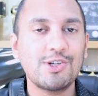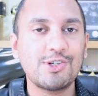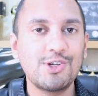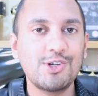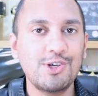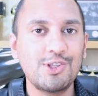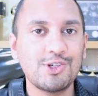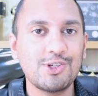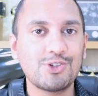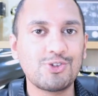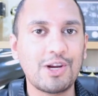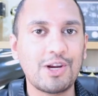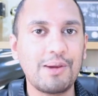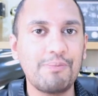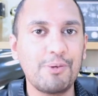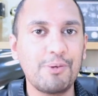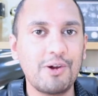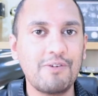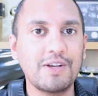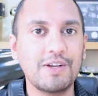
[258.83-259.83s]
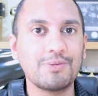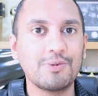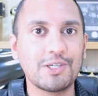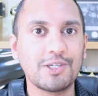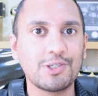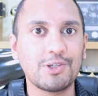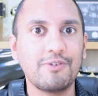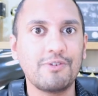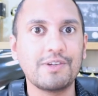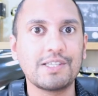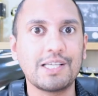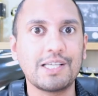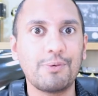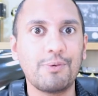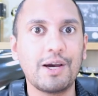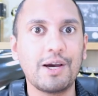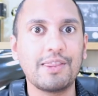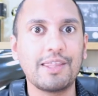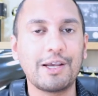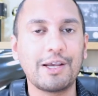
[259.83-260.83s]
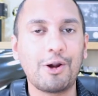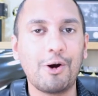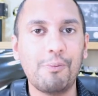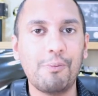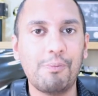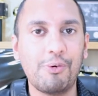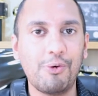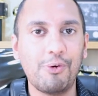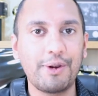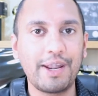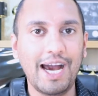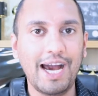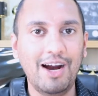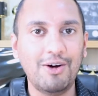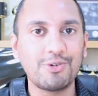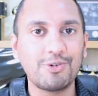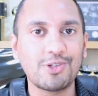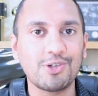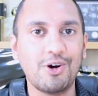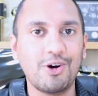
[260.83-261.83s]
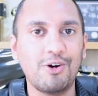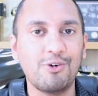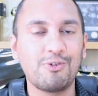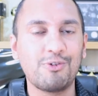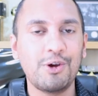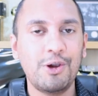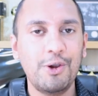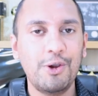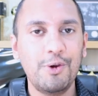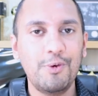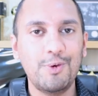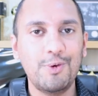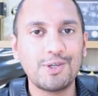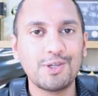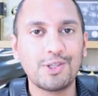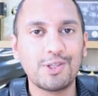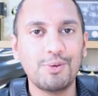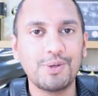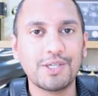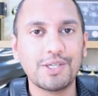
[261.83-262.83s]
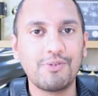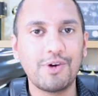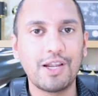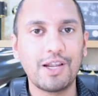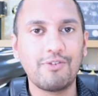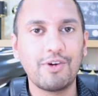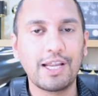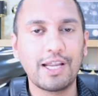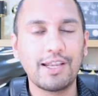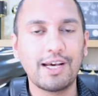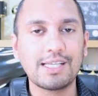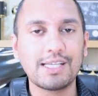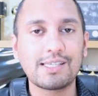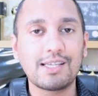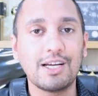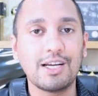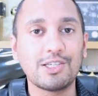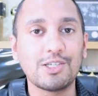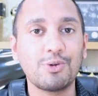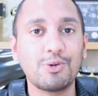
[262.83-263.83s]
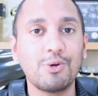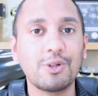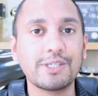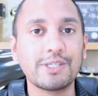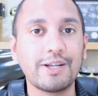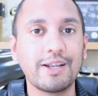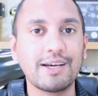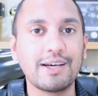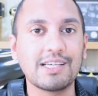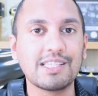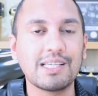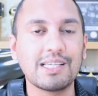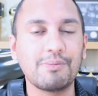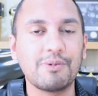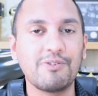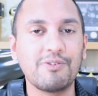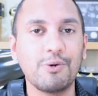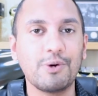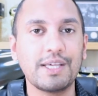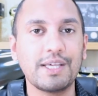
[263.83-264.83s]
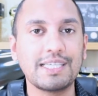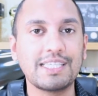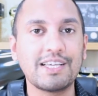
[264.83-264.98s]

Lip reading: to the Scream movies, which is obviously where they got born out of, which I thought was a really nice touch. And also, like I said before, they